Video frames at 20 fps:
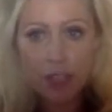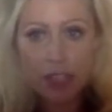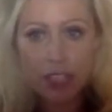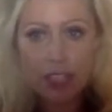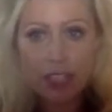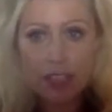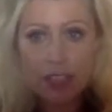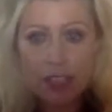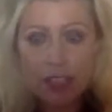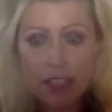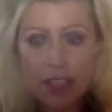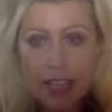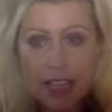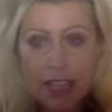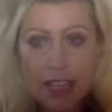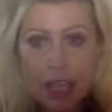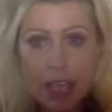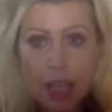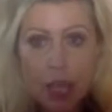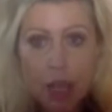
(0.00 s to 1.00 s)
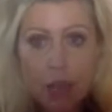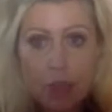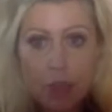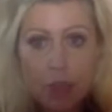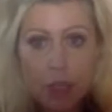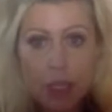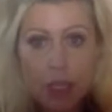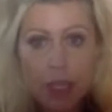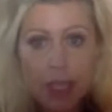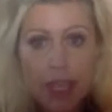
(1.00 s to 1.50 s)
It's like
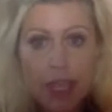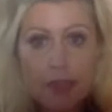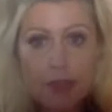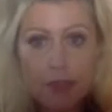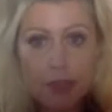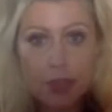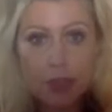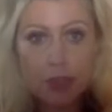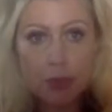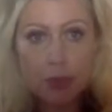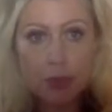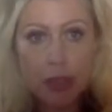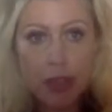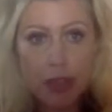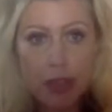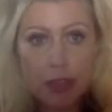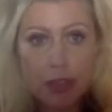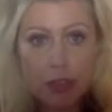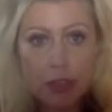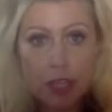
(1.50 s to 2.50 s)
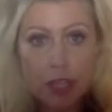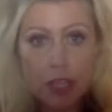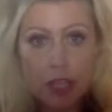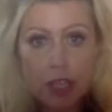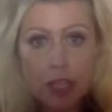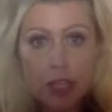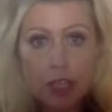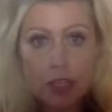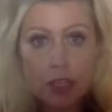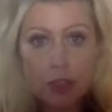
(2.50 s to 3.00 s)
putting effort around
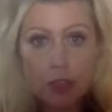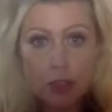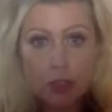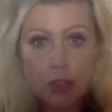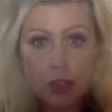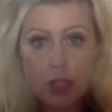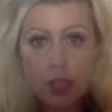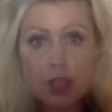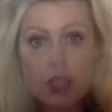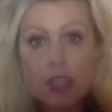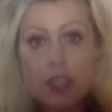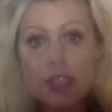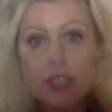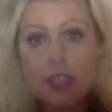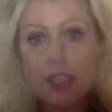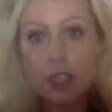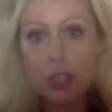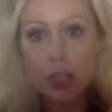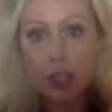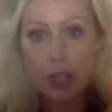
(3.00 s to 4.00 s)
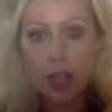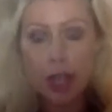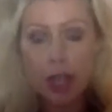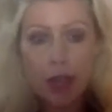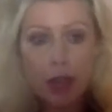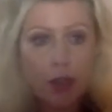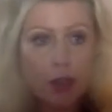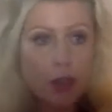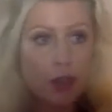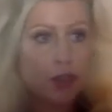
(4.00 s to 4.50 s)
your looks, your
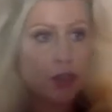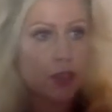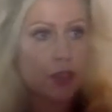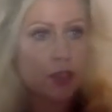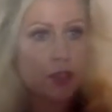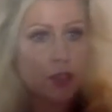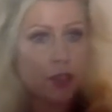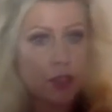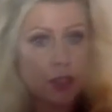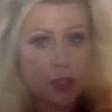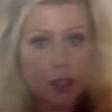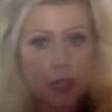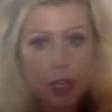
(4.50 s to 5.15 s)
health, your,